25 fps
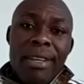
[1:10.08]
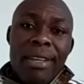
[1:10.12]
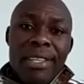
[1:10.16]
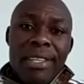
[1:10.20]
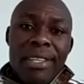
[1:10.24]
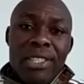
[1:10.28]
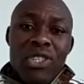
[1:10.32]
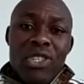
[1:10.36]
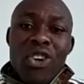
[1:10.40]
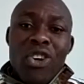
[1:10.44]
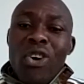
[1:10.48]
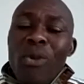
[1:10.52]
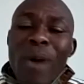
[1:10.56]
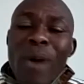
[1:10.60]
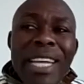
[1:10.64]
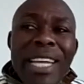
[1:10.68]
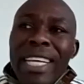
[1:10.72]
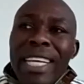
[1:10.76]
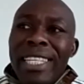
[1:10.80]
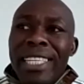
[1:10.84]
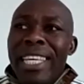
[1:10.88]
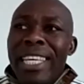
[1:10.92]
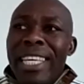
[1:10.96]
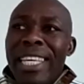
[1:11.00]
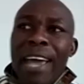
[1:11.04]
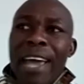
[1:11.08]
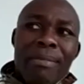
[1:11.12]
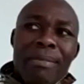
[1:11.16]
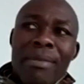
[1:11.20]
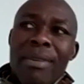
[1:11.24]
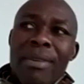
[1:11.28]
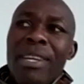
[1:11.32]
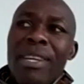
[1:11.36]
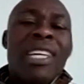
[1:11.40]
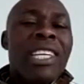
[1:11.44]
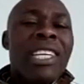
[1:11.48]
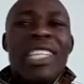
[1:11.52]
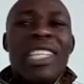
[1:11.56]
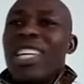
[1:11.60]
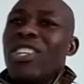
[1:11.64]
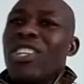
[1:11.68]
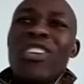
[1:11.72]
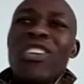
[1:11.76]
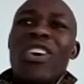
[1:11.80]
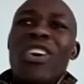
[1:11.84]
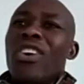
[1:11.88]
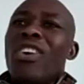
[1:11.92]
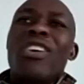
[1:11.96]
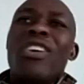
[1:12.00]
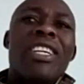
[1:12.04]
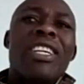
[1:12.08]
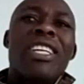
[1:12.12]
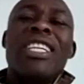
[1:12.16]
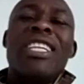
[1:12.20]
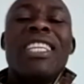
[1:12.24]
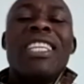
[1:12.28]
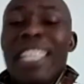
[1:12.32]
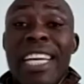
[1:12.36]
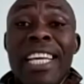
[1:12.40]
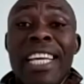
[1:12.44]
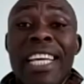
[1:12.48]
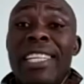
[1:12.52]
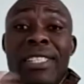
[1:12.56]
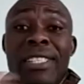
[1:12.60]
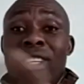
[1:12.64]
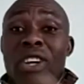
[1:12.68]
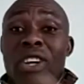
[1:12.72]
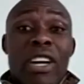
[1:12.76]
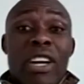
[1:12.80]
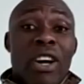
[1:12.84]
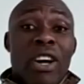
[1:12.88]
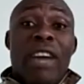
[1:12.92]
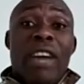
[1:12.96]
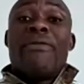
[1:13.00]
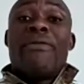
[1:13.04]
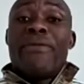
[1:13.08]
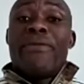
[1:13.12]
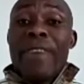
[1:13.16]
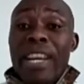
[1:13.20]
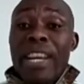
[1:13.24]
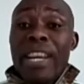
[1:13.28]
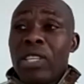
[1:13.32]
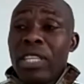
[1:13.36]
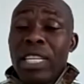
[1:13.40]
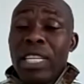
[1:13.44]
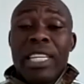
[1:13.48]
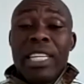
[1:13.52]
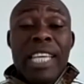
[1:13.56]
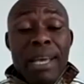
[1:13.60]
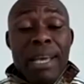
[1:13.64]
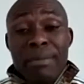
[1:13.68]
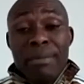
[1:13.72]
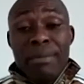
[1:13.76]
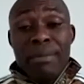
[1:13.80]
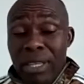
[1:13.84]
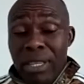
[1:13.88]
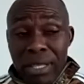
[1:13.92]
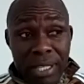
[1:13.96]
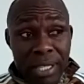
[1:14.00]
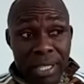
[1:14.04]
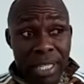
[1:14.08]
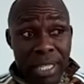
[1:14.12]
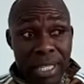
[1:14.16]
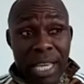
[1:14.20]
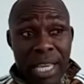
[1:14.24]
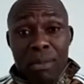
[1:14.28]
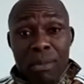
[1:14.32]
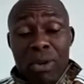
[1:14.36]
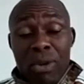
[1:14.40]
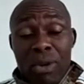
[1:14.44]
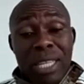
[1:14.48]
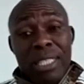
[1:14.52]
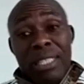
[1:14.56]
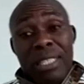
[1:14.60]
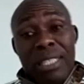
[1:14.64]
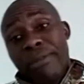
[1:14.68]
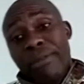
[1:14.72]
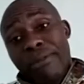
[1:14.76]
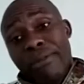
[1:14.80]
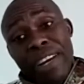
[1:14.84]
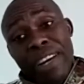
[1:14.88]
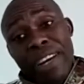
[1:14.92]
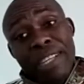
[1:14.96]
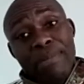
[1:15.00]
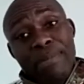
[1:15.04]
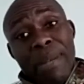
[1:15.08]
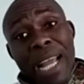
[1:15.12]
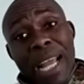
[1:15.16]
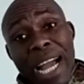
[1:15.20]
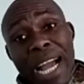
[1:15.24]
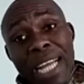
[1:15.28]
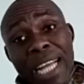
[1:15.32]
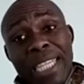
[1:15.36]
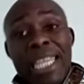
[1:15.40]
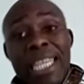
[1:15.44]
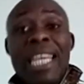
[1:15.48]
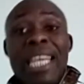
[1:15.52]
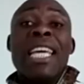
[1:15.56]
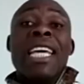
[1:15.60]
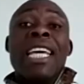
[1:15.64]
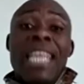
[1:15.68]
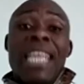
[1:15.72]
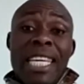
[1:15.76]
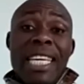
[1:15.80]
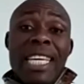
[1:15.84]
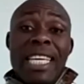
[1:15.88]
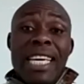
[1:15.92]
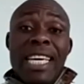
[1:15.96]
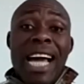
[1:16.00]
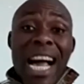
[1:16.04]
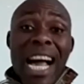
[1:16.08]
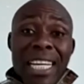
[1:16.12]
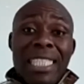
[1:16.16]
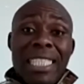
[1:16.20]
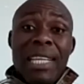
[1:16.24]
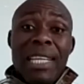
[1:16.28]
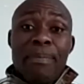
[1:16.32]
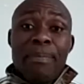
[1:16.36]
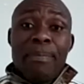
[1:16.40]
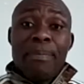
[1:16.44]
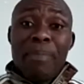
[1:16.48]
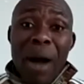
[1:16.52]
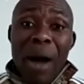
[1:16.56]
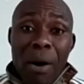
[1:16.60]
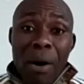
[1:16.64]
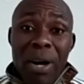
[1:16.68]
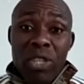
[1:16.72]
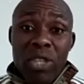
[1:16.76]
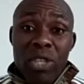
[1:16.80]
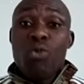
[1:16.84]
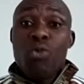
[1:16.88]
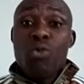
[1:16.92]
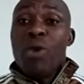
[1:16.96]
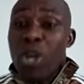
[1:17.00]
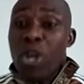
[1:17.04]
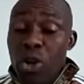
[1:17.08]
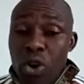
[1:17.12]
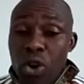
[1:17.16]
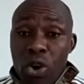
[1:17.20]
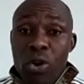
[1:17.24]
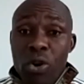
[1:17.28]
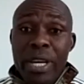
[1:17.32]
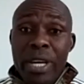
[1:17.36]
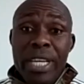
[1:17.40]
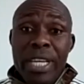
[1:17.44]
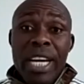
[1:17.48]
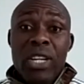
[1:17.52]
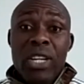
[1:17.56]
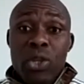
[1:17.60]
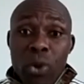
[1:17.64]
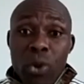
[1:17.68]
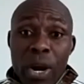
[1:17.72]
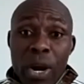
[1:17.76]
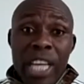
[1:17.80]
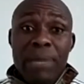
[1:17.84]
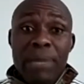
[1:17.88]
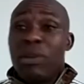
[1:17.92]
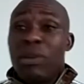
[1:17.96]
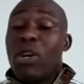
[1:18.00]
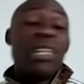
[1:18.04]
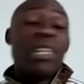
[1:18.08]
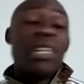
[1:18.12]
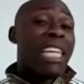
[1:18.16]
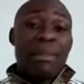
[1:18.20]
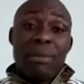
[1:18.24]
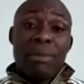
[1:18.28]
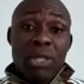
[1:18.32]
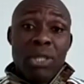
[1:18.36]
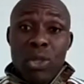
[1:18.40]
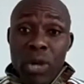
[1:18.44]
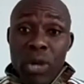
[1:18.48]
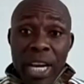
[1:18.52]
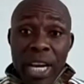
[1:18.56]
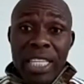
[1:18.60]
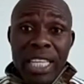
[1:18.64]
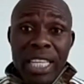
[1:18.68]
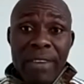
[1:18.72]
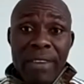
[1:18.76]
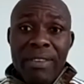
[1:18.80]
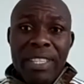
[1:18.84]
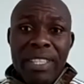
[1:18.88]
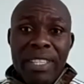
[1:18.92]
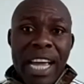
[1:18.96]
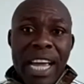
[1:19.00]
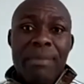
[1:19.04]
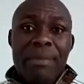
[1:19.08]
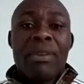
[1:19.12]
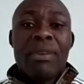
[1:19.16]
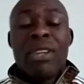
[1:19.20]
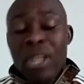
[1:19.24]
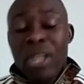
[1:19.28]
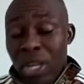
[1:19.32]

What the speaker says: So when it came, you know, he's a fresh. He came on as fresh blood. He has the power to know he can do it because he has been doing it every time.